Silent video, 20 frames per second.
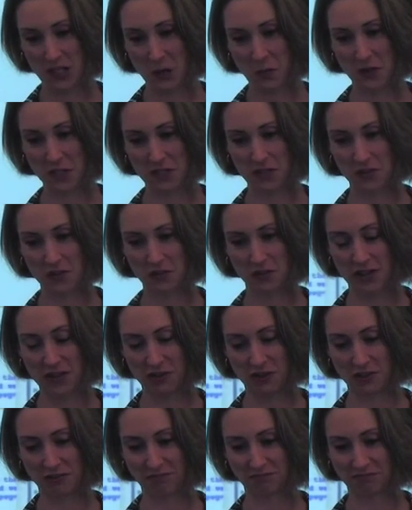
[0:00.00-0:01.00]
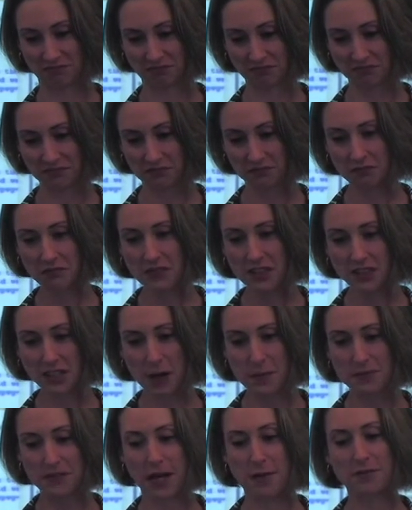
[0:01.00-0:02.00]
a search engine
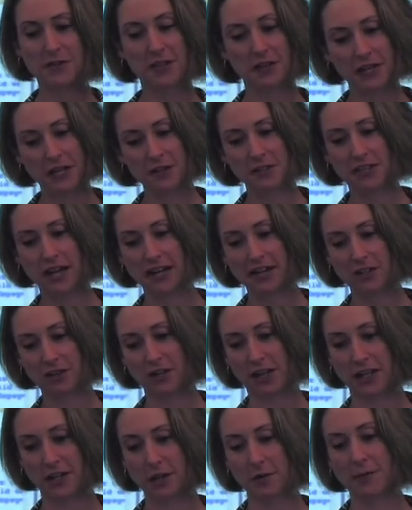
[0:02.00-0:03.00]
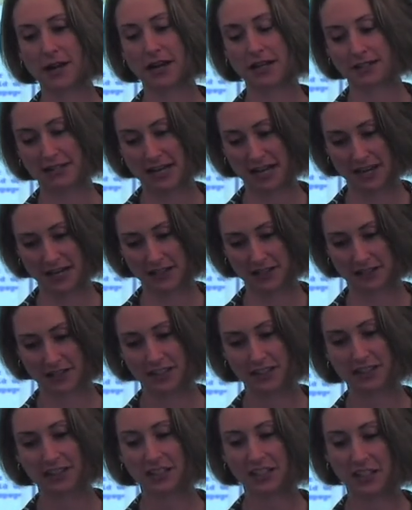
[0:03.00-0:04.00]
comes up. So here's how you check your meta tags.
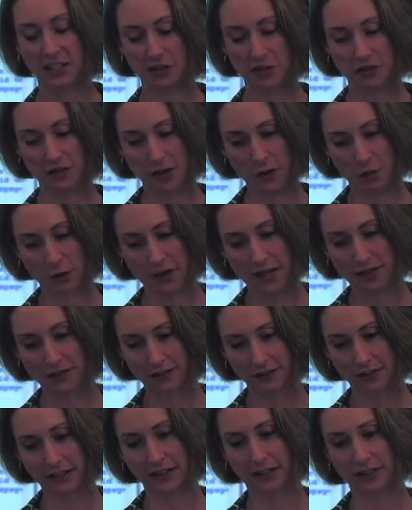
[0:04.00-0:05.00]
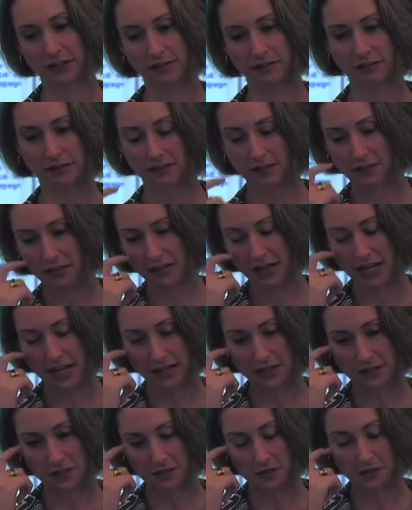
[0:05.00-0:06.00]
You do that right click and you